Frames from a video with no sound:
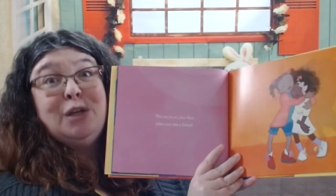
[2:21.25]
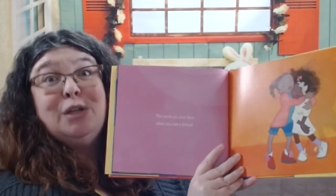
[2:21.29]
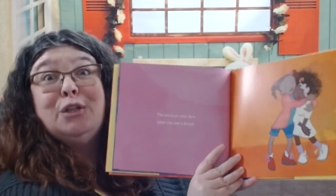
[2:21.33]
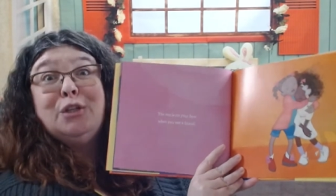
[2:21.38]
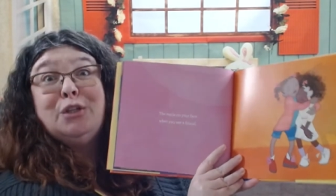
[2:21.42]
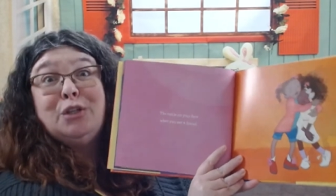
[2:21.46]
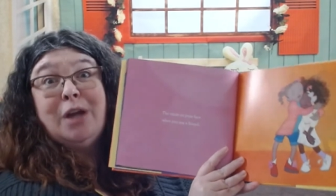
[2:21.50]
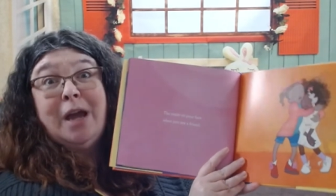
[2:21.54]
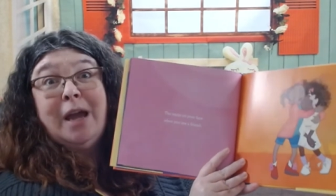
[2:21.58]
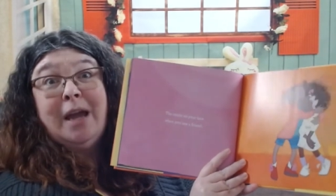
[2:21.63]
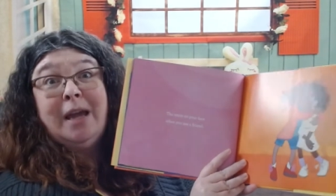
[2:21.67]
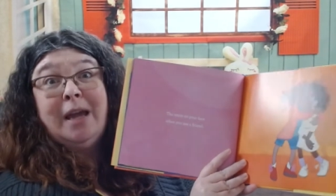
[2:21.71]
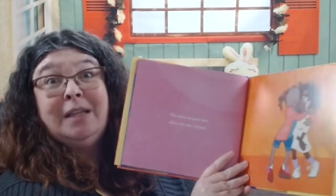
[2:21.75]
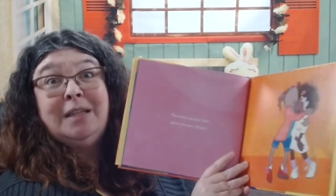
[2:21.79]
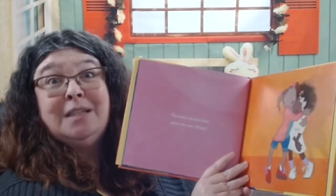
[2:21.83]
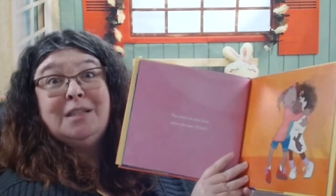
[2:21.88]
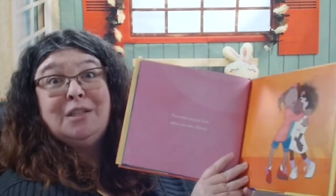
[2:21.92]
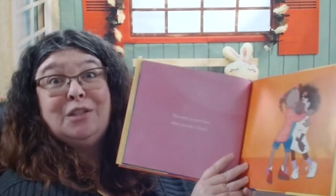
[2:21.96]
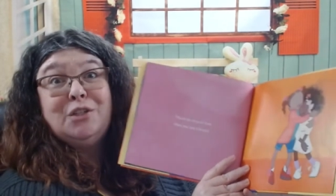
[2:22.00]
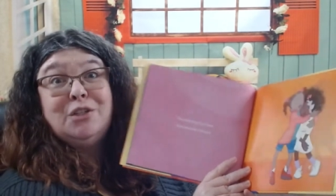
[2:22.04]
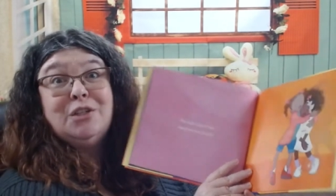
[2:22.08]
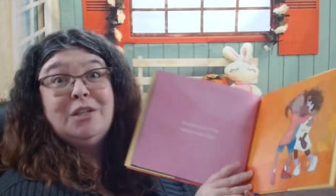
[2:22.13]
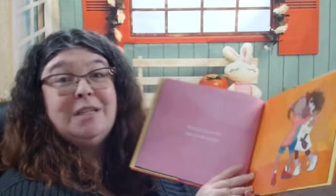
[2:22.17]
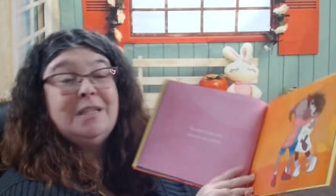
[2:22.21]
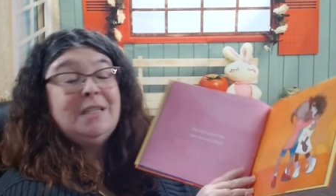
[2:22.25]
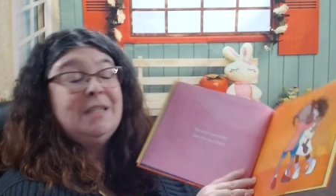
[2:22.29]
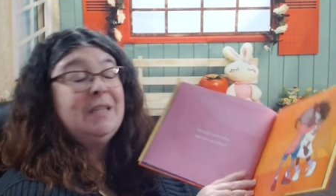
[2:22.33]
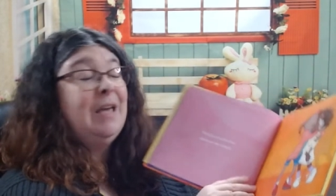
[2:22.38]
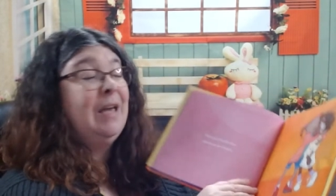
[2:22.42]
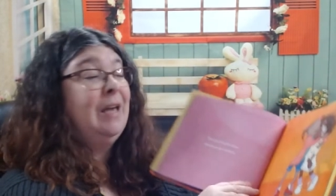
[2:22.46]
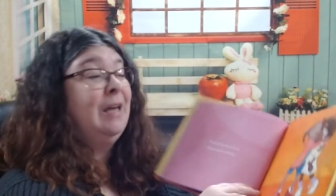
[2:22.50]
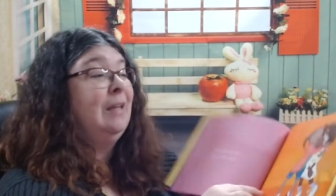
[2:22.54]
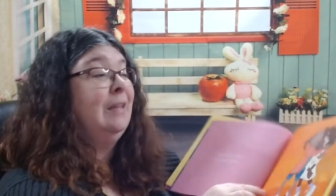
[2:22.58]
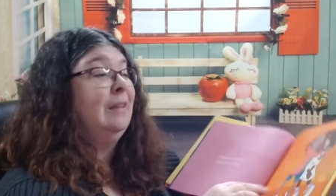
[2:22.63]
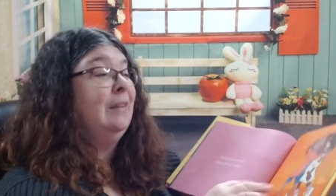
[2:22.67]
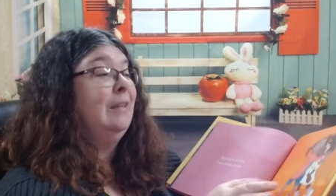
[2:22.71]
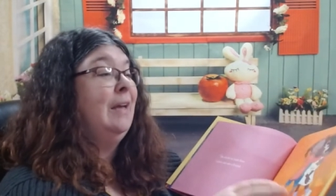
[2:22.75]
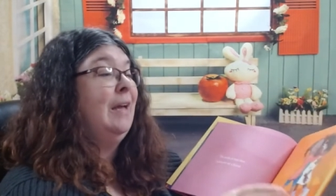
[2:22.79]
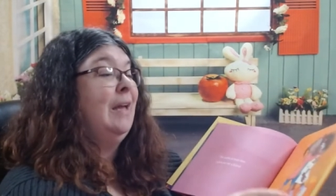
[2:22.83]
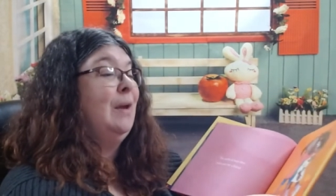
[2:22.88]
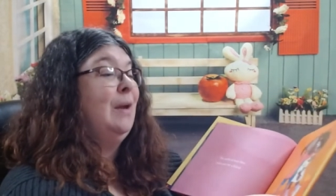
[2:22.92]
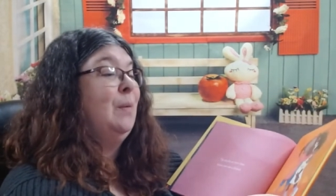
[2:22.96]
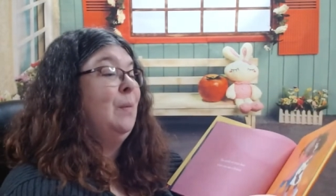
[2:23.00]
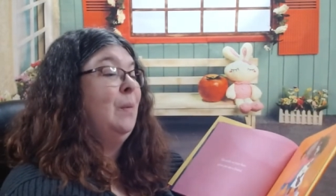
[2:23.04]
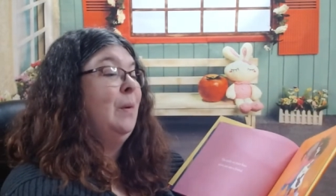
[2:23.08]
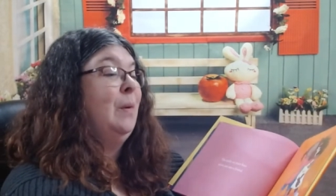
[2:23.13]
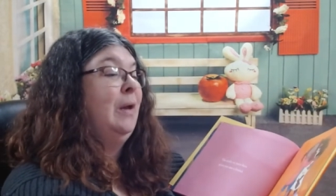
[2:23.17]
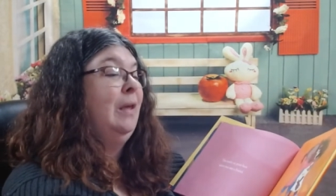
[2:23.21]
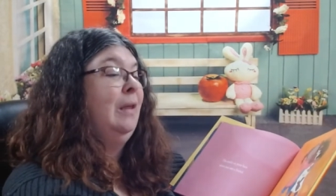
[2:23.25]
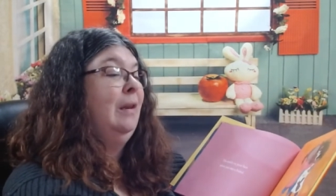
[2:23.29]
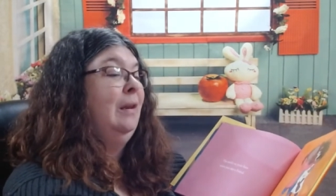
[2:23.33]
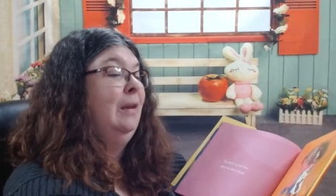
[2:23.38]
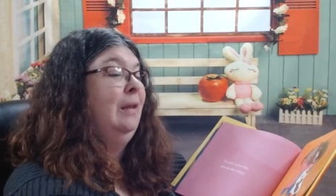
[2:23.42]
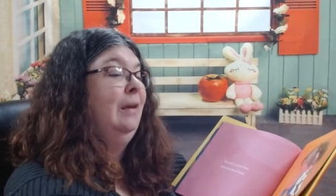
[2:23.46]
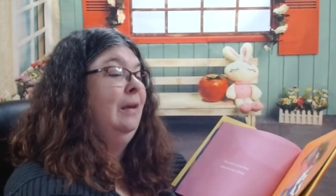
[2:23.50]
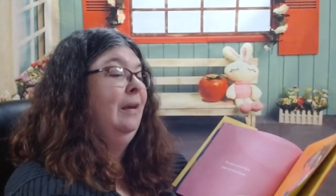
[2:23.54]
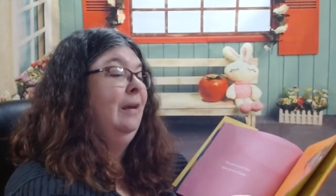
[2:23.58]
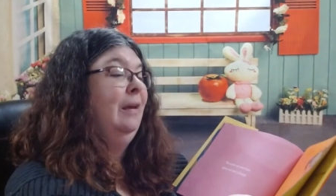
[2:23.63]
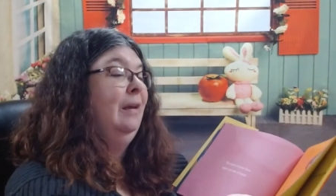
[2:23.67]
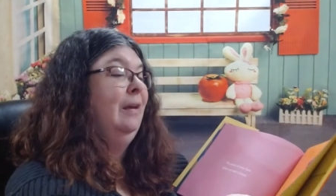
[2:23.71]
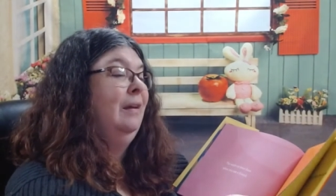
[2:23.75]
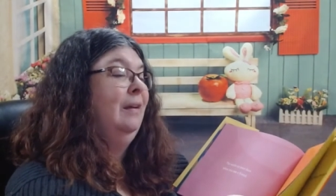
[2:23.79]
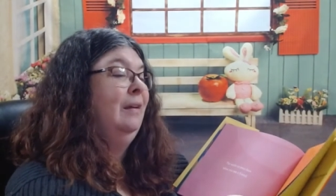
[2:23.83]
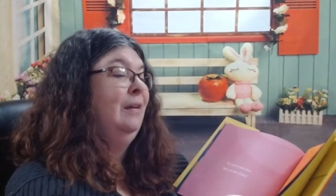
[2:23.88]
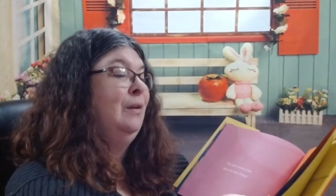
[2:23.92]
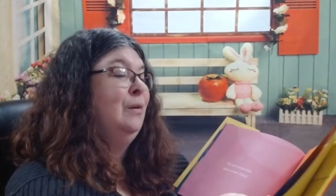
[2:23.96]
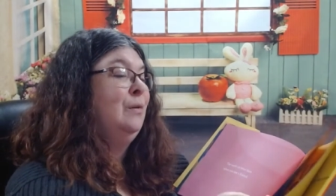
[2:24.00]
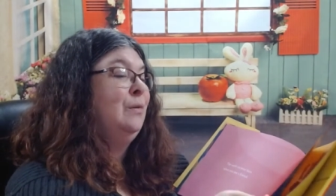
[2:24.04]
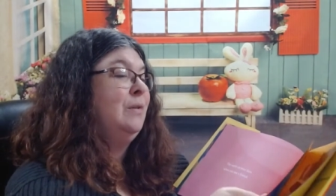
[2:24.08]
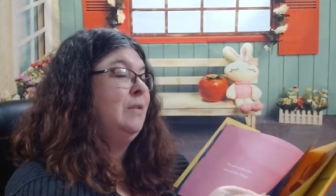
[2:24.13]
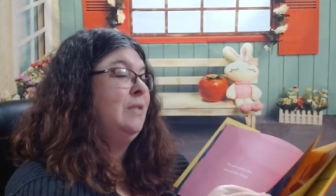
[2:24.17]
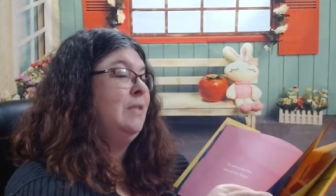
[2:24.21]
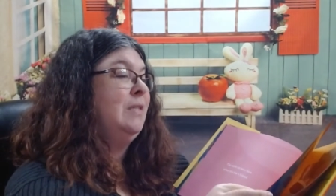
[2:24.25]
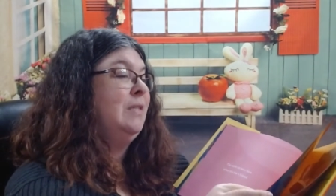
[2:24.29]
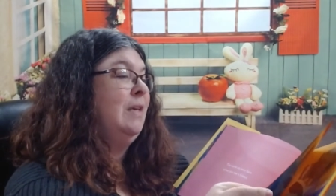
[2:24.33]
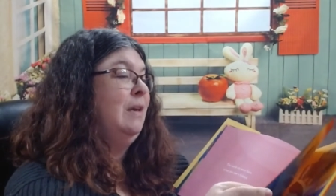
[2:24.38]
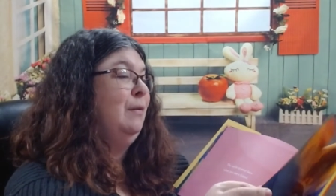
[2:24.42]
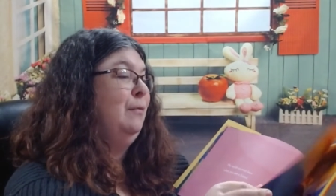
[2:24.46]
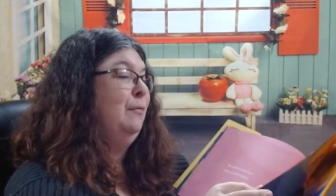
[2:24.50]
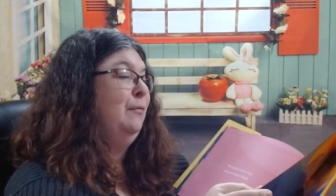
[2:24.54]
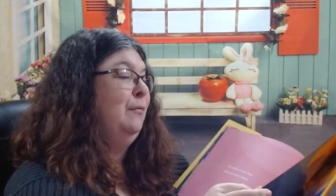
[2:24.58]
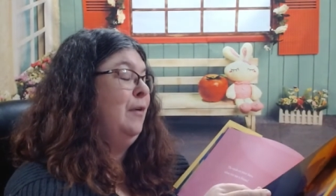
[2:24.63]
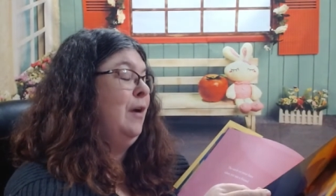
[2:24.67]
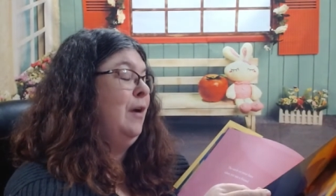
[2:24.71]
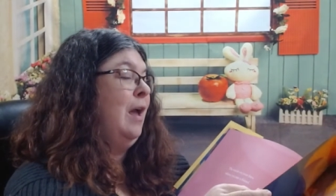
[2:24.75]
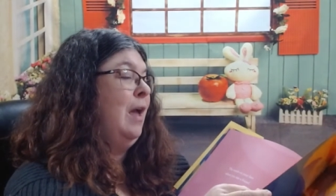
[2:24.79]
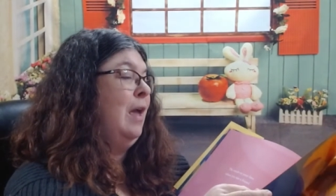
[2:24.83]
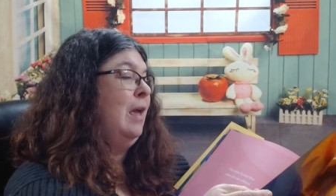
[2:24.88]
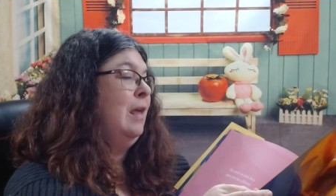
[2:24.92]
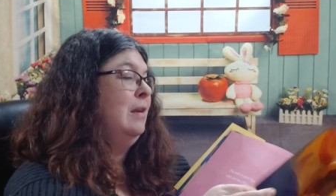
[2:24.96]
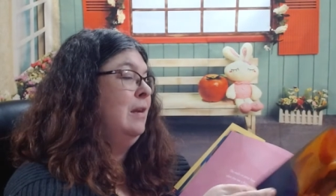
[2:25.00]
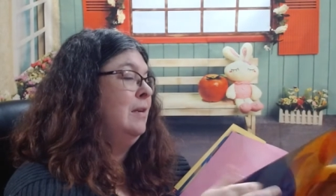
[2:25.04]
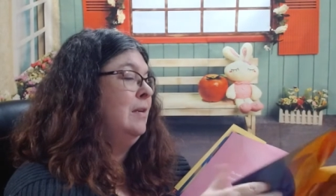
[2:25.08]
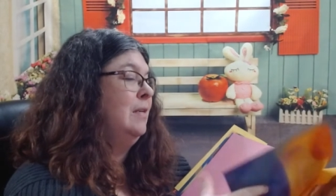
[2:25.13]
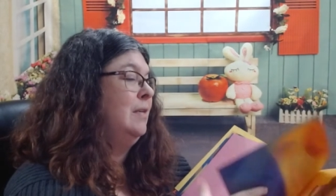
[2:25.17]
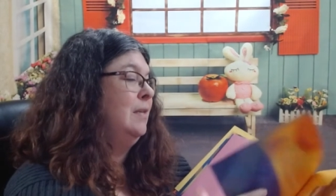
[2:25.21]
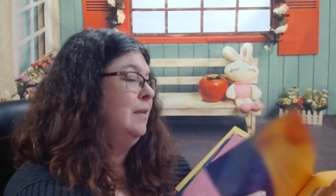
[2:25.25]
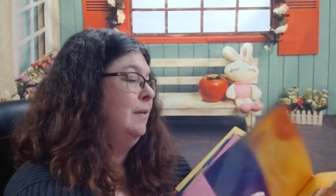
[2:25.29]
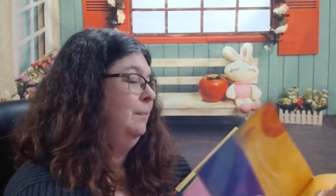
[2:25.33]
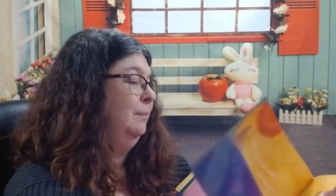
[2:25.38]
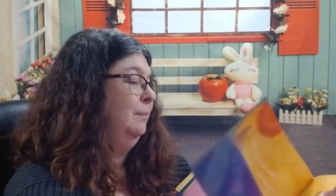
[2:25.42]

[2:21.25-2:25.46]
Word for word: shines just like a light when you see a friend.